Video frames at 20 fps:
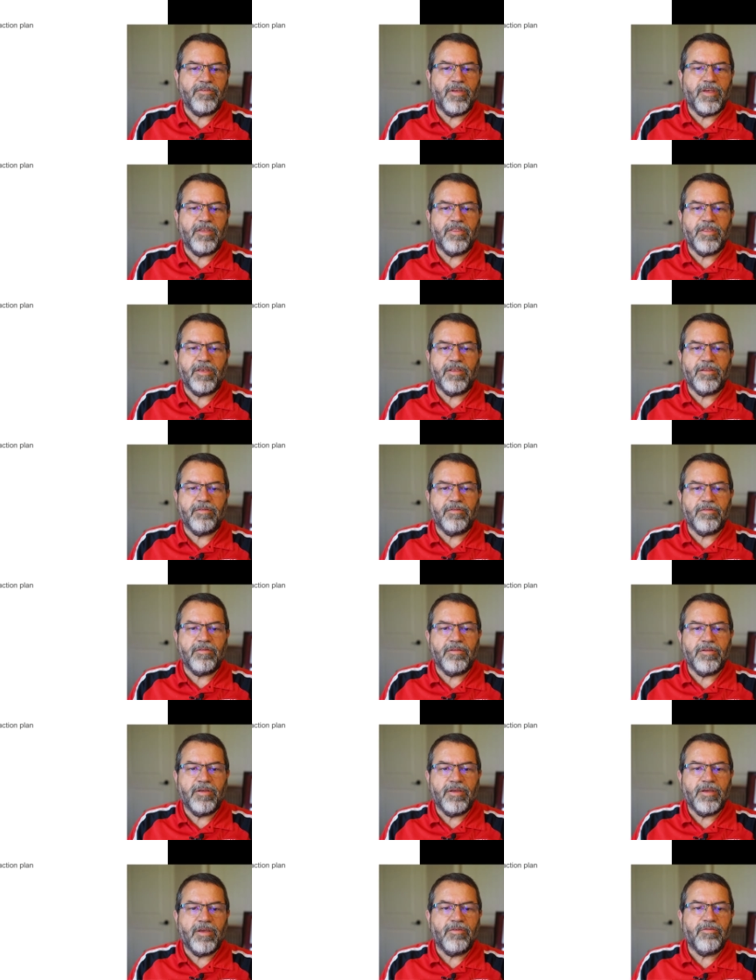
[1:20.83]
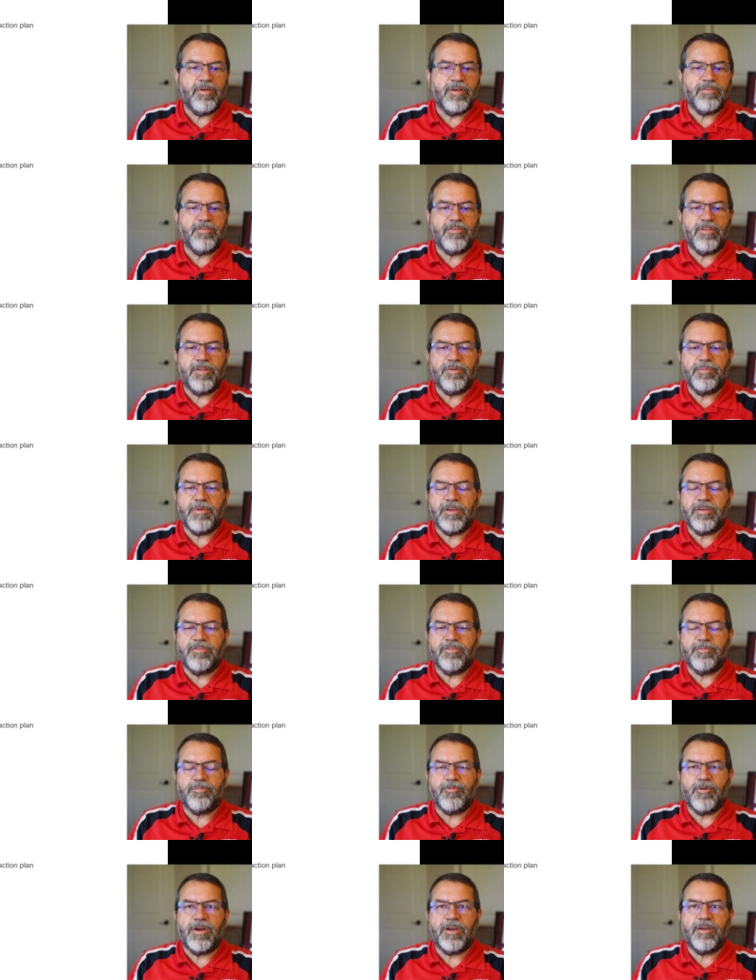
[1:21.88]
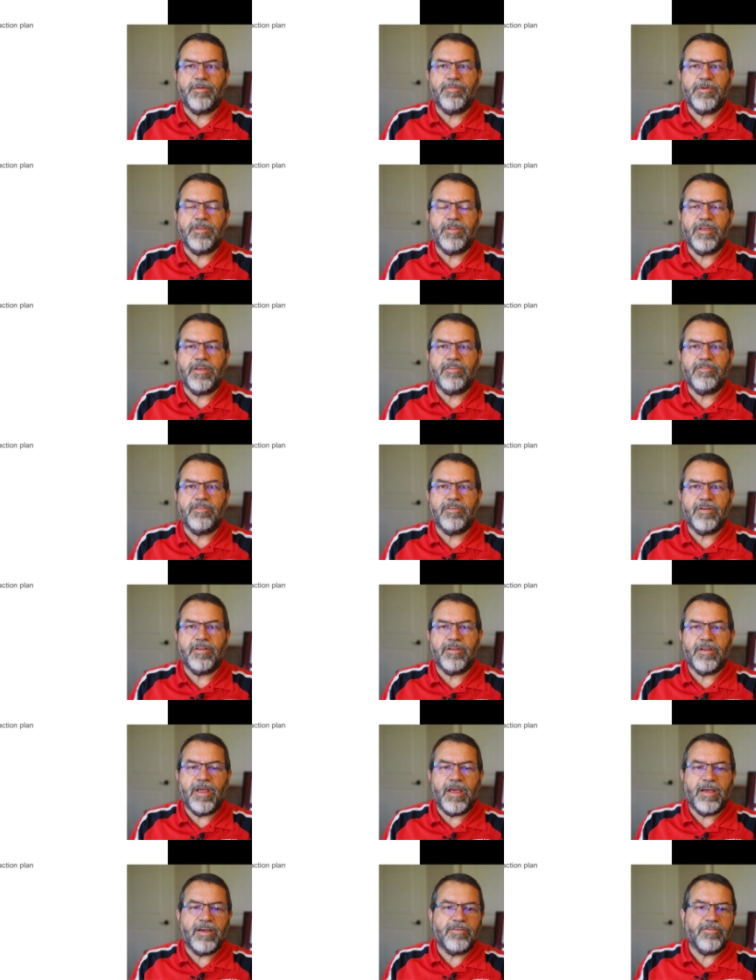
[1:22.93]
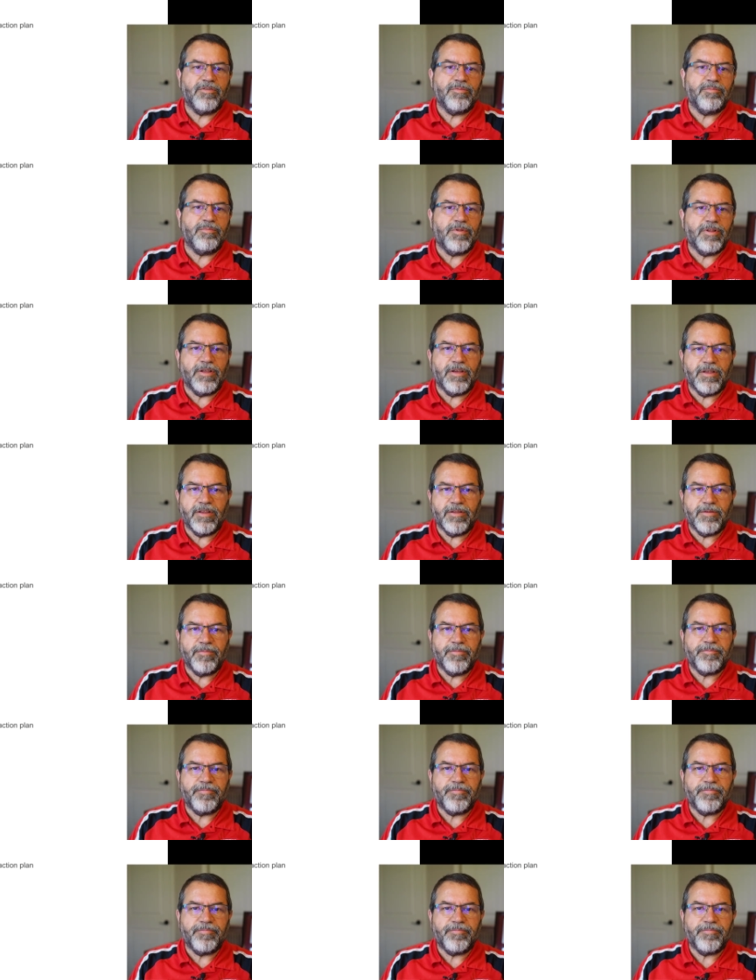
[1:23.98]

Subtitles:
and then eventually make some recommendation and action plan.